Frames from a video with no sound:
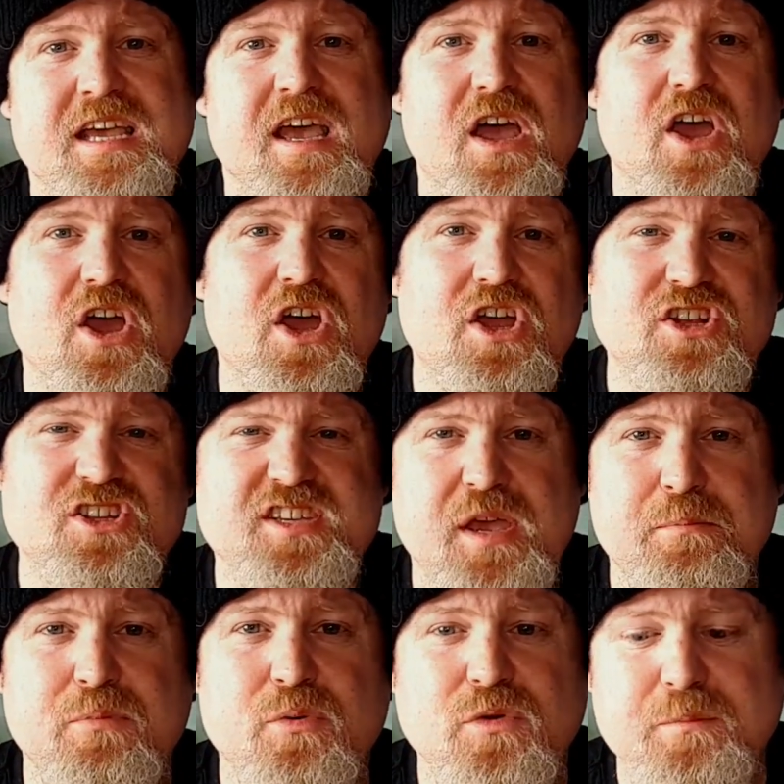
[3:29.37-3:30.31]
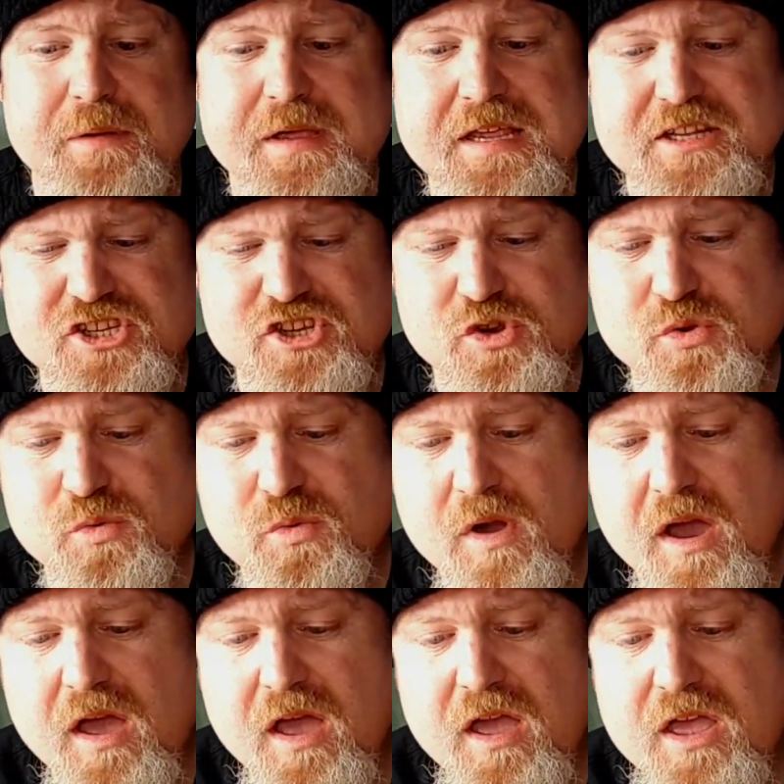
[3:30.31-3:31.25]
Uh, tip would be to
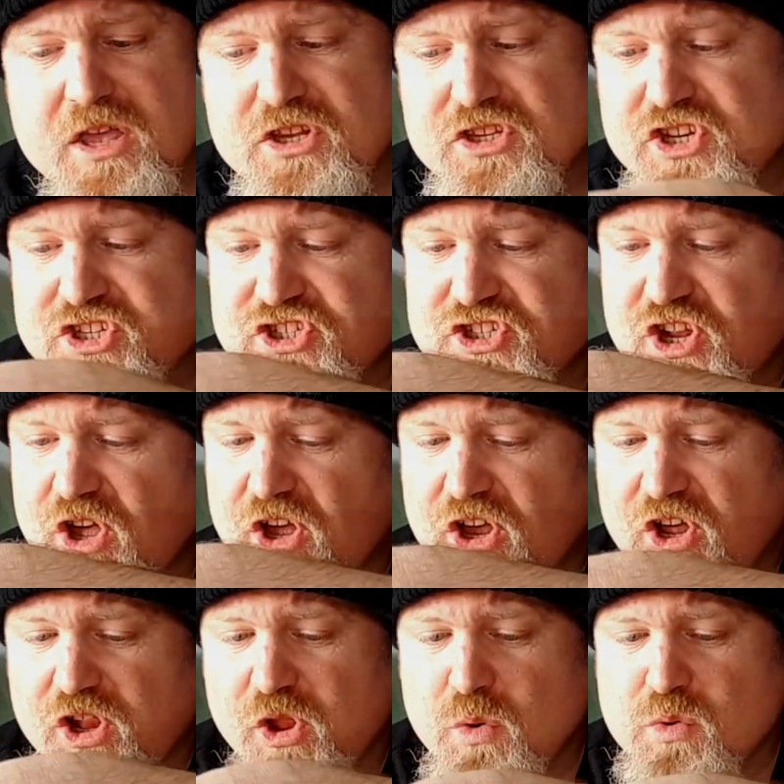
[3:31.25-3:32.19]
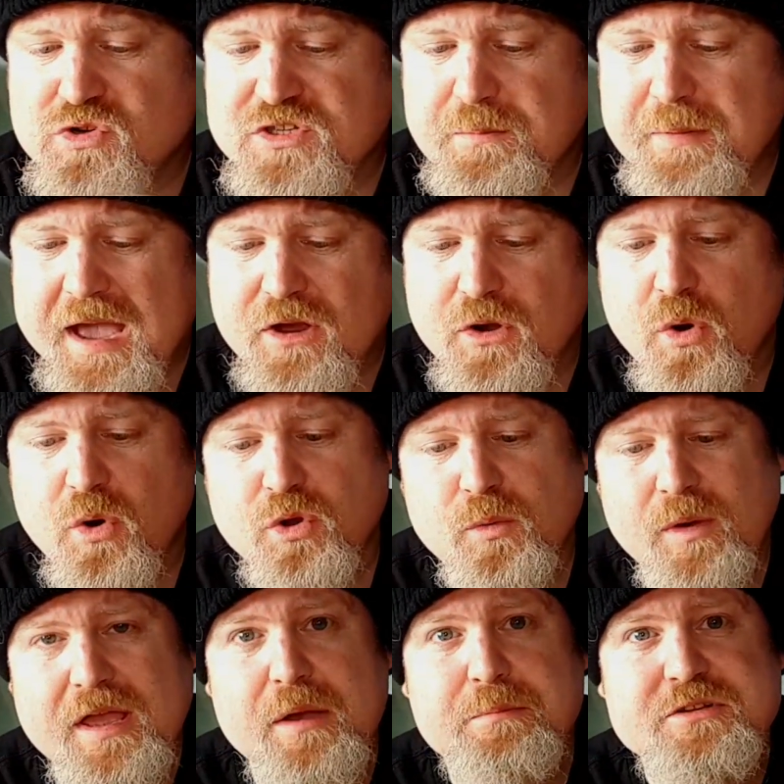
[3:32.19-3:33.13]
uh, just close the bag all
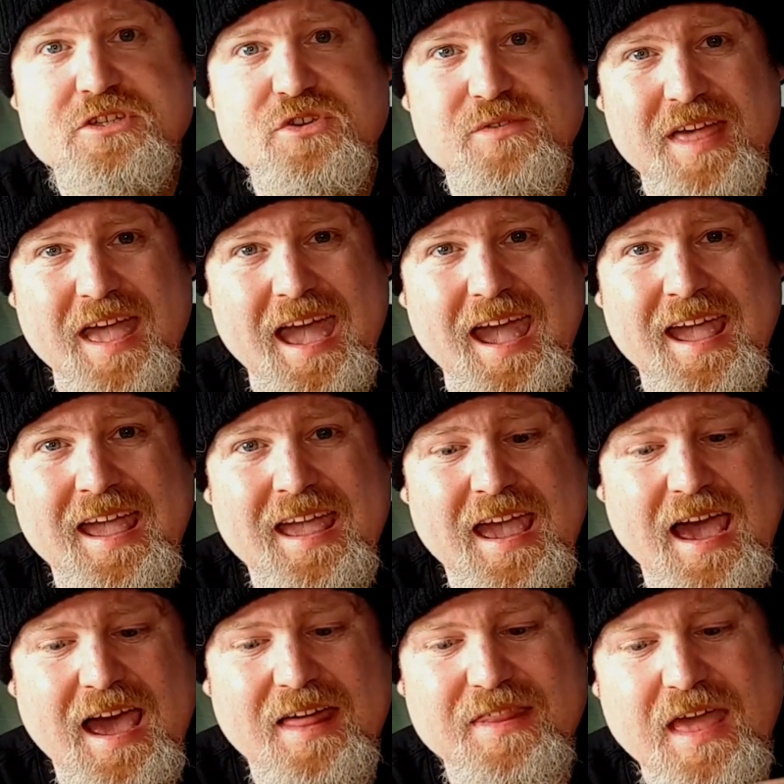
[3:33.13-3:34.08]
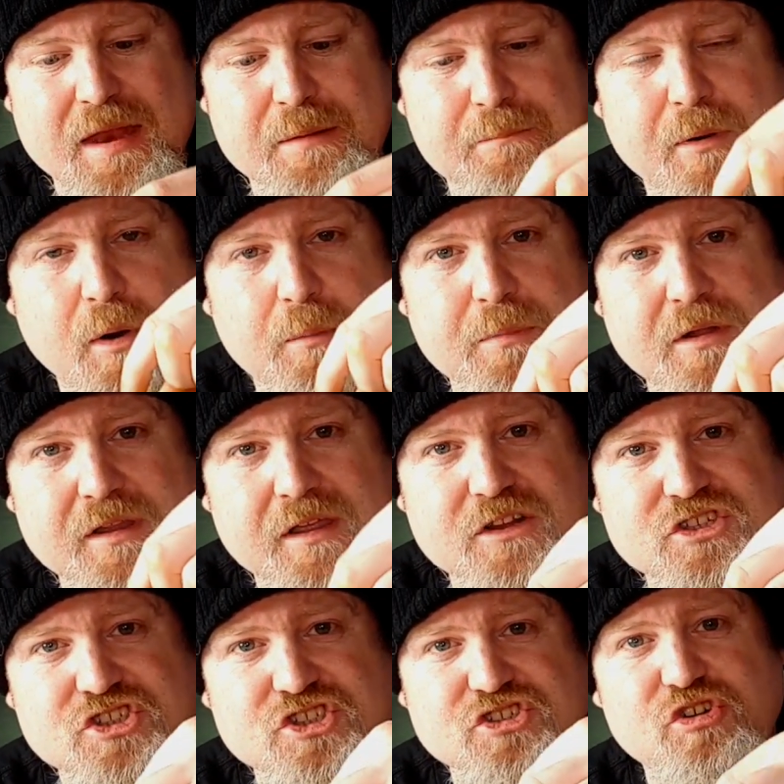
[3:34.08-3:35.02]
the way up to there and then pop a
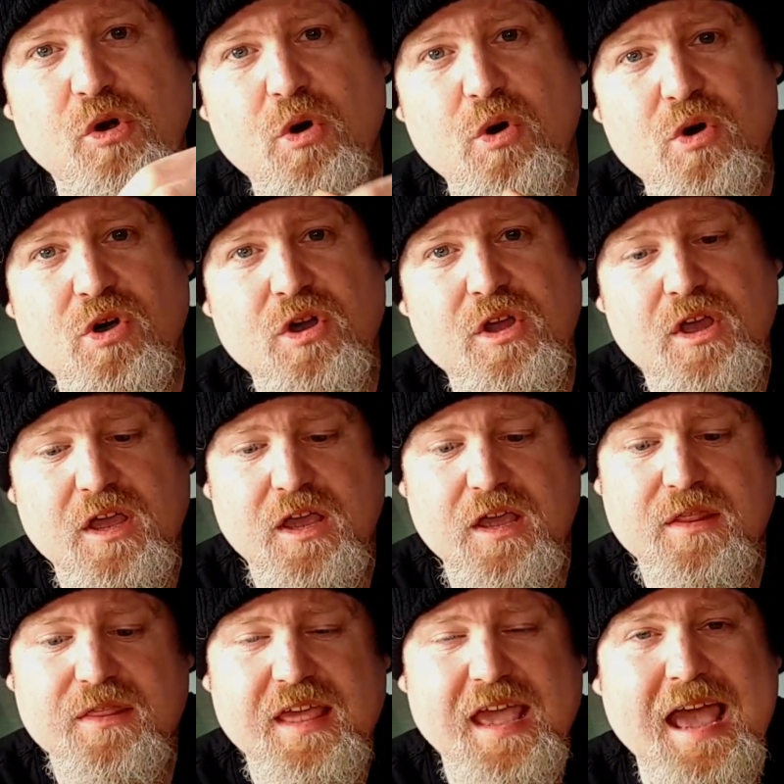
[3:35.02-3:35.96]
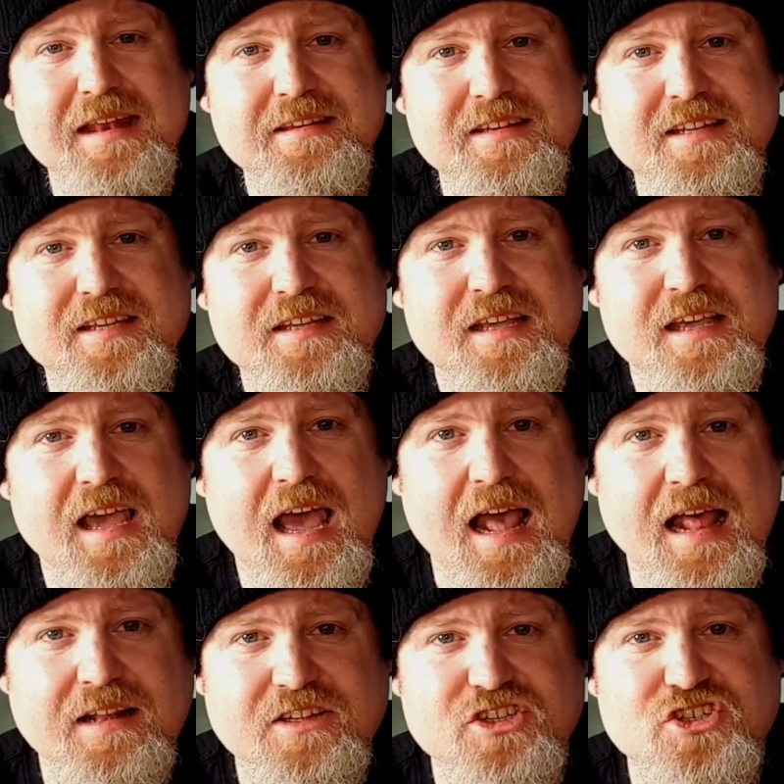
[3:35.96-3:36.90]
little straw in the end
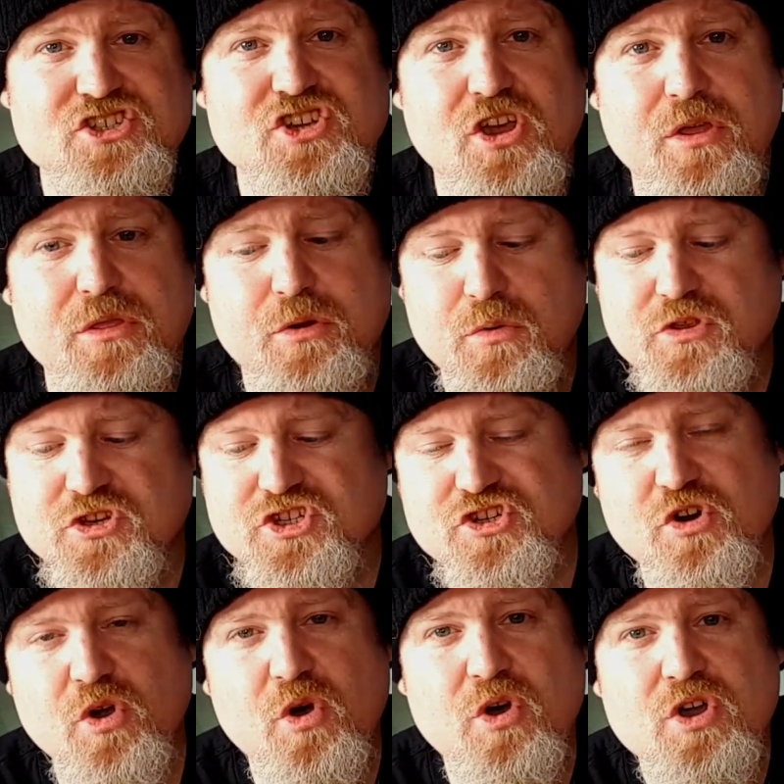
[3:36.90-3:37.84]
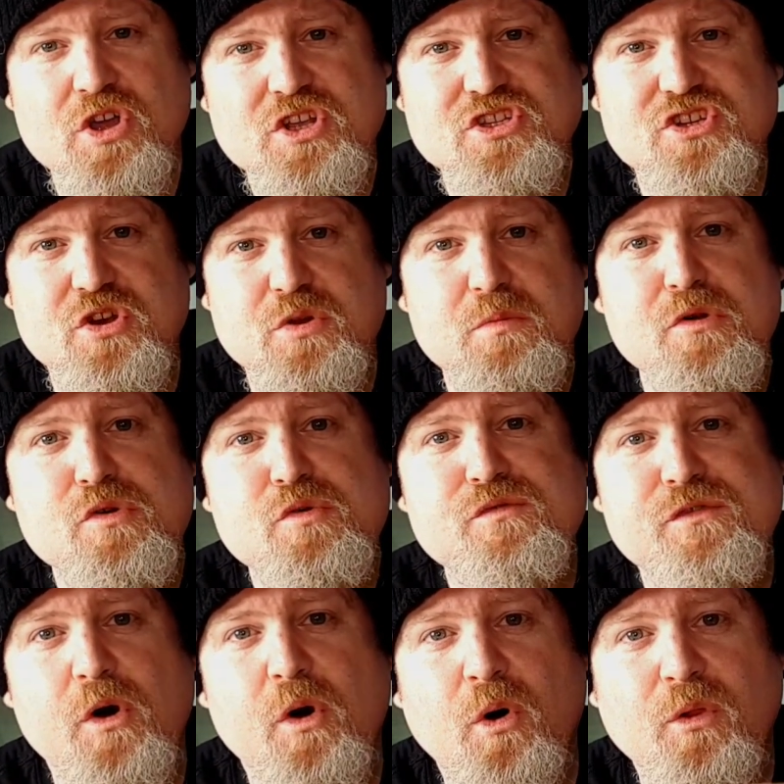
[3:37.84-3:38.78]
and suck through the straw to
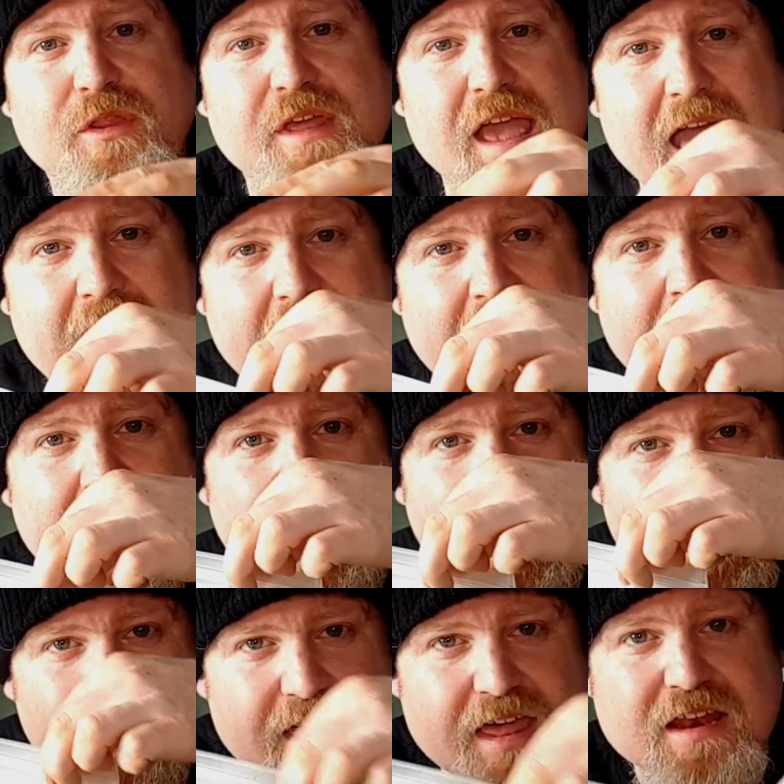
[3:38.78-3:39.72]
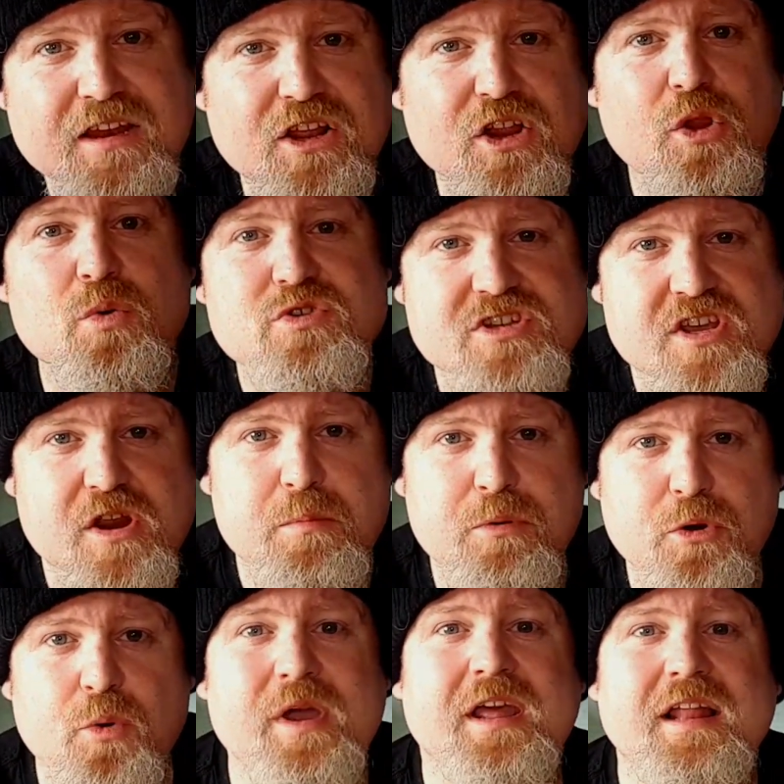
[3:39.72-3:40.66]
remove all the air and then close it up
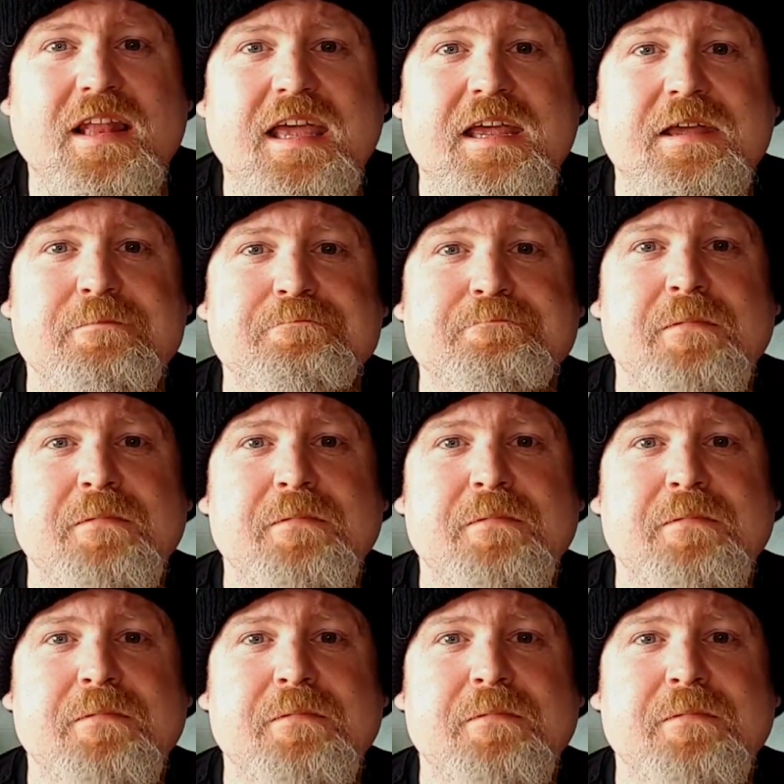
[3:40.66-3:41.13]
quickly.